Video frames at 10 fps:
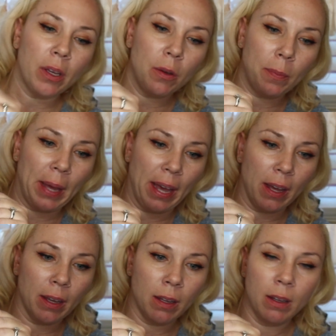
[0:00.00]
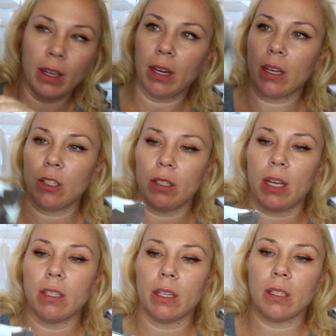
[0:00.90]
cute bag, and it just
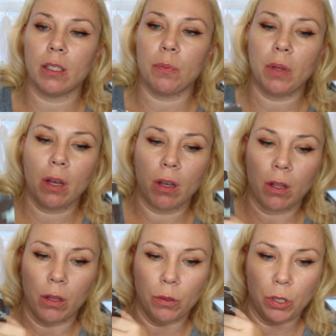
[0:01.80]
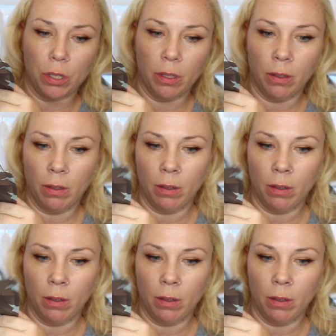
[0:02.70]
has like a Ziploc closure.